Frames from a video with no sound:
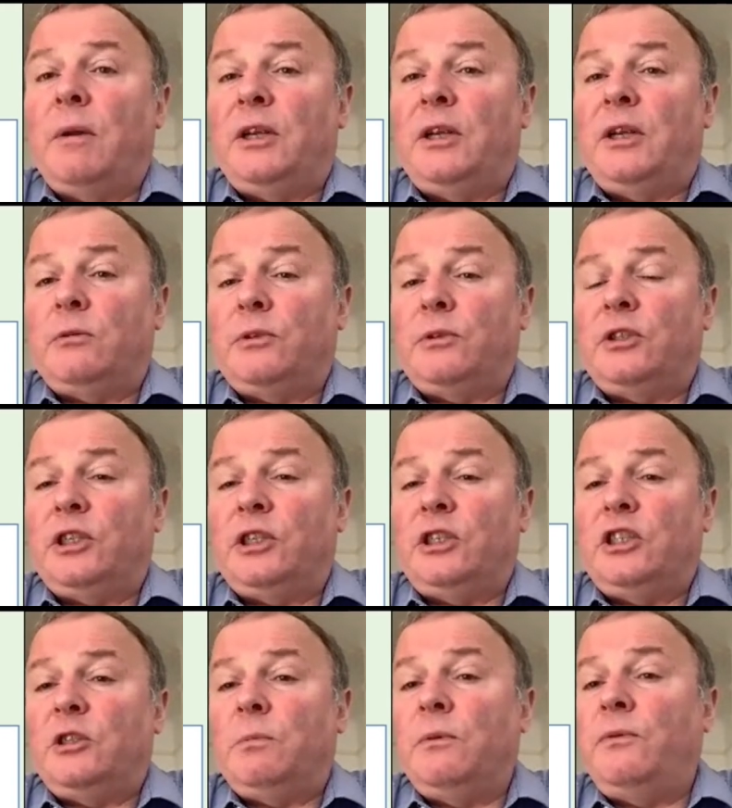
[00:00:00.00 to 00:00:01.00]
ablation
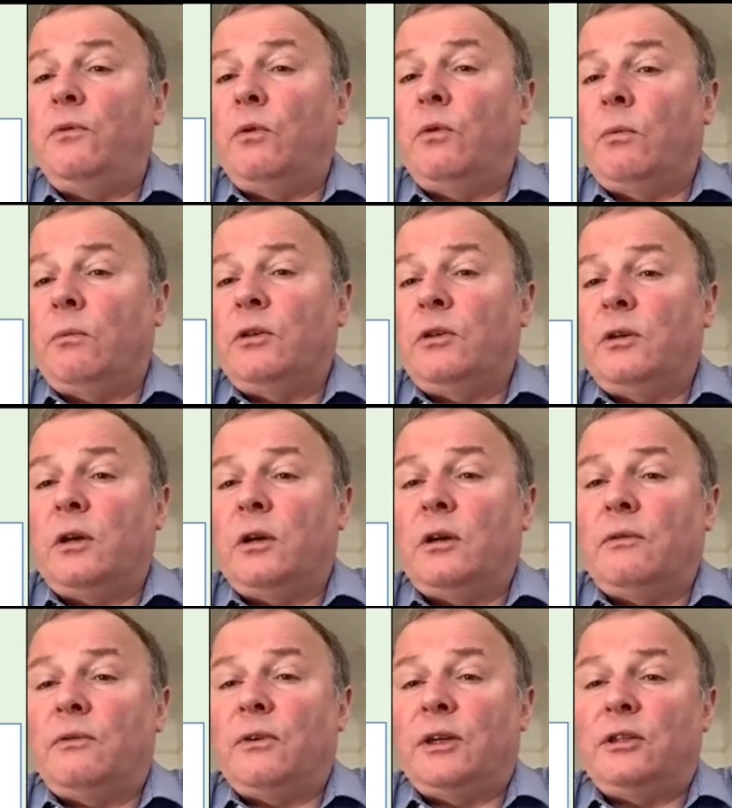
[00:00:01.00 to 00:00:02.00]
procedures are performed
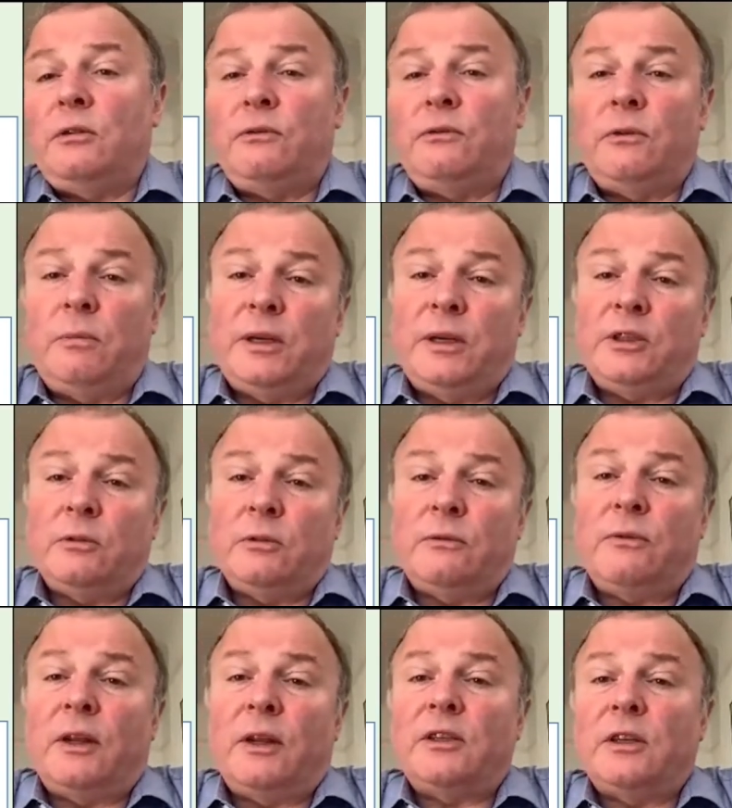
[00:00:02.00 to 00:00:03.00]
for atrial fibrillation or
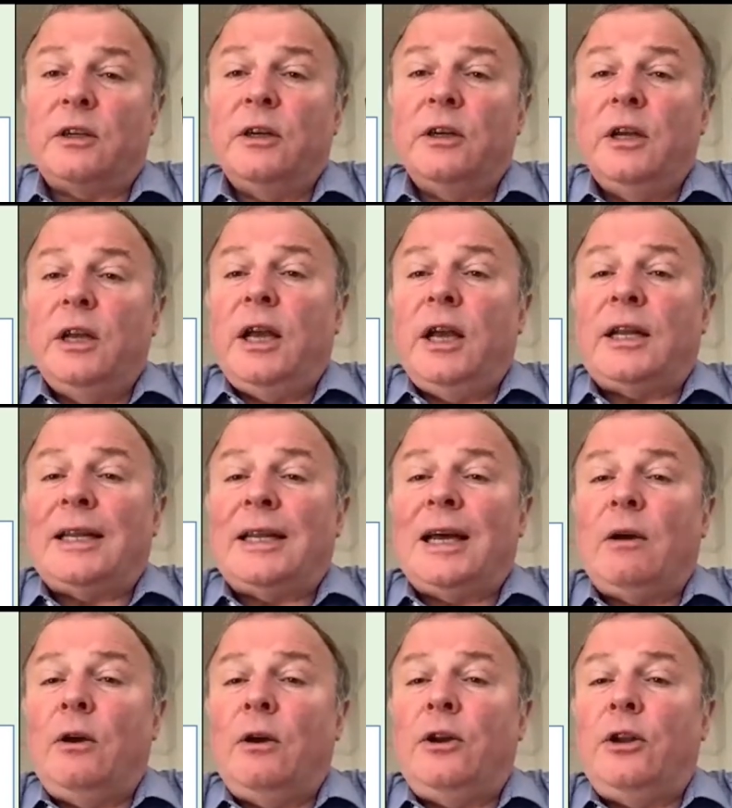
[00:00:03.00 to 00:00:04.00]
flutter, and
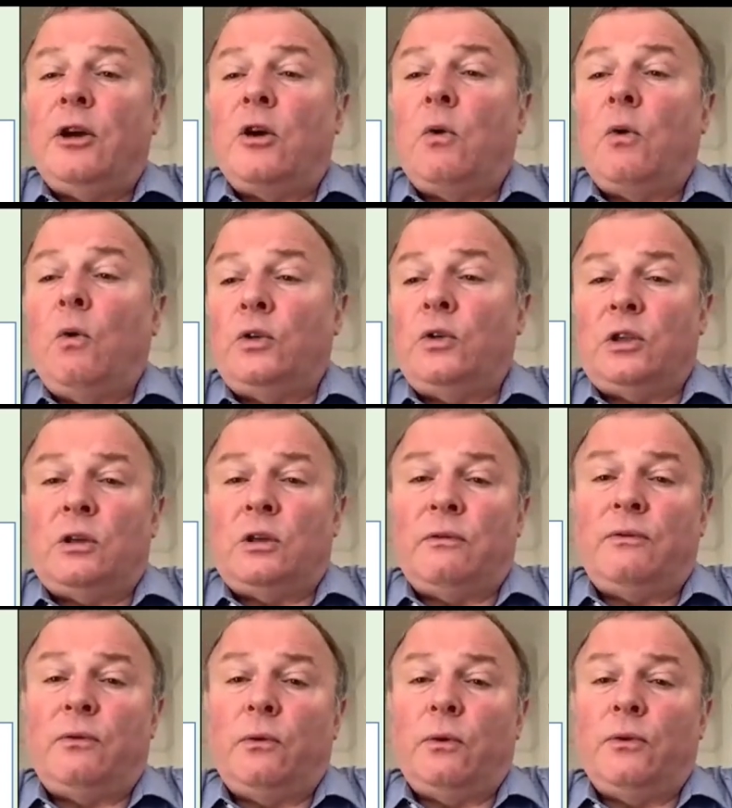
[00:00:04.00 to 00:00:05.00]
now only a quarter
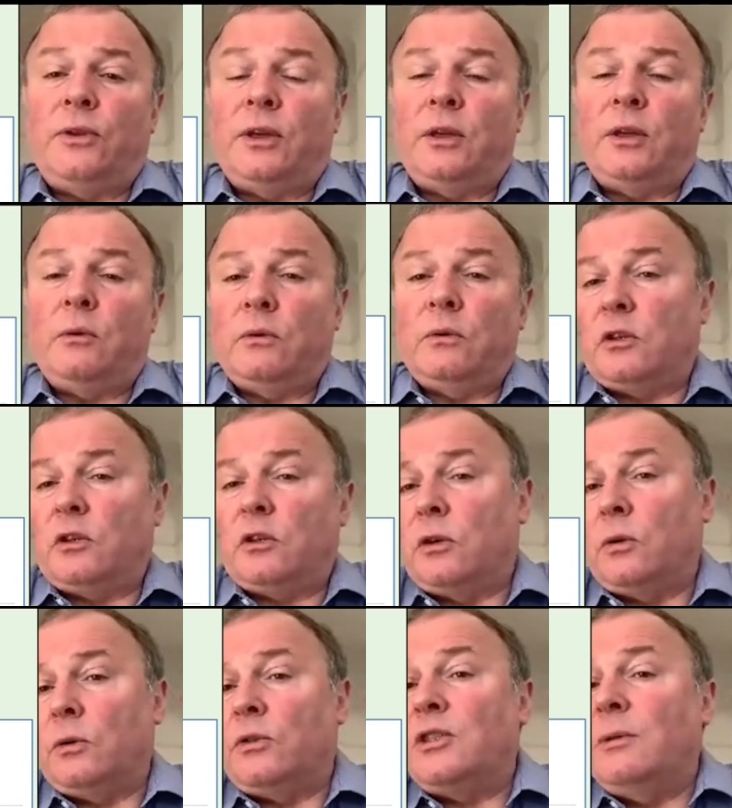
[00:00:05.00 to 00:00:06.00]
for the
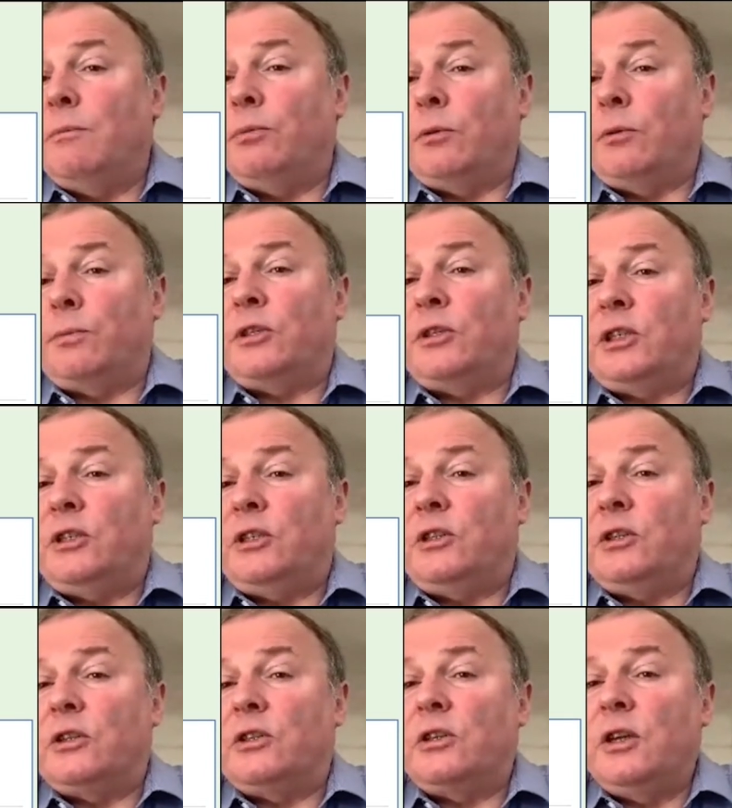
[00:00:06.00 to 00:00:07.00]
so-called simple
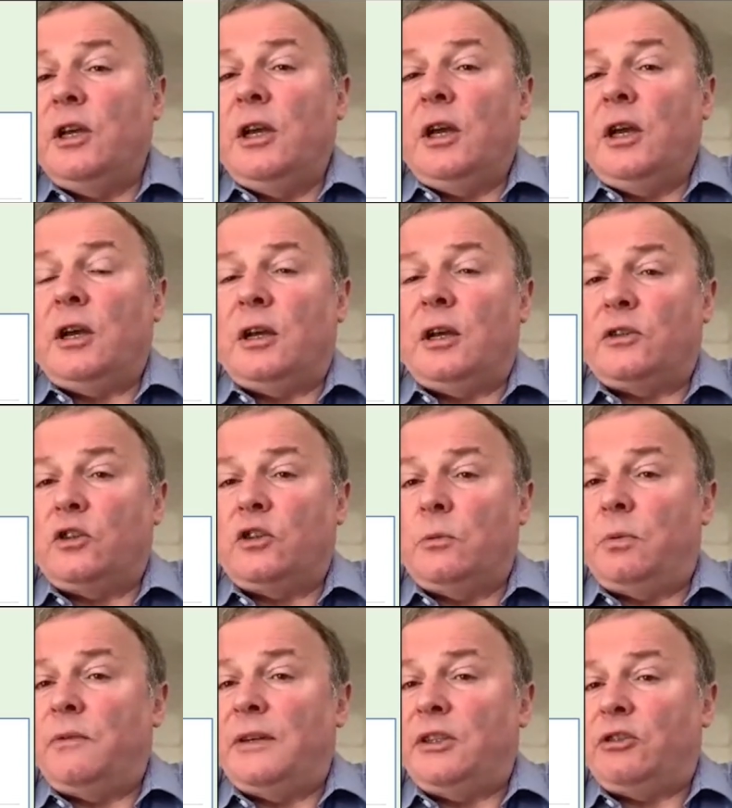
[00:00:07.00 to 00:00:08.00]
procedures,
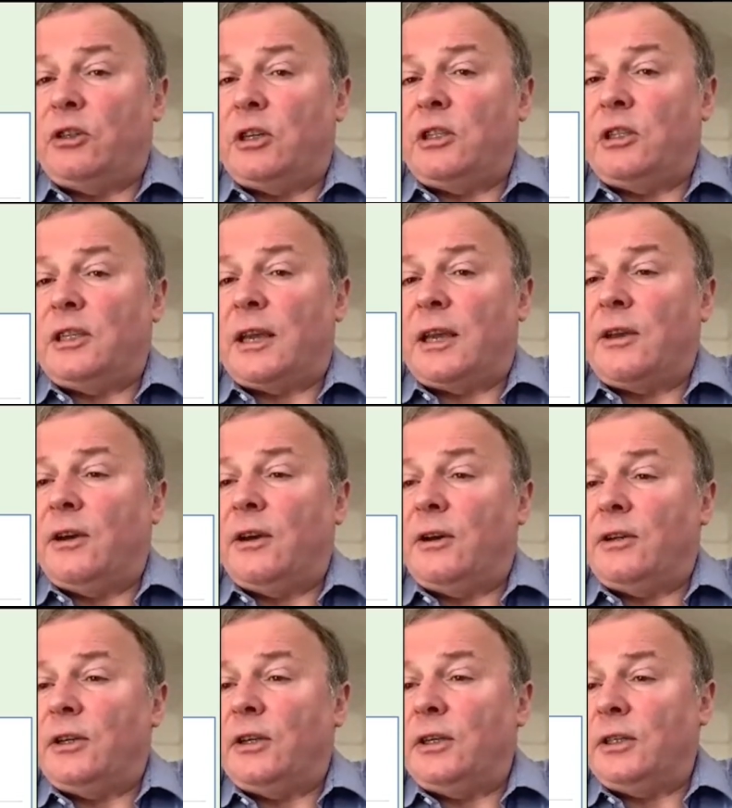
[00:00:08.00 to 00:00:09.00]
supraventricular
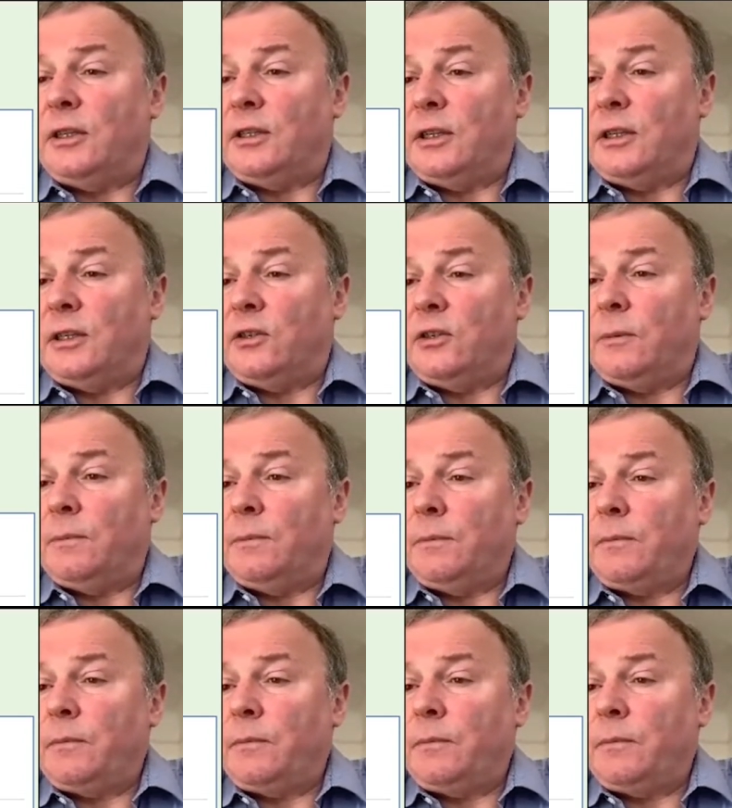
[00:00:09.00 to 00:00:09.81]
tachycardia, etc.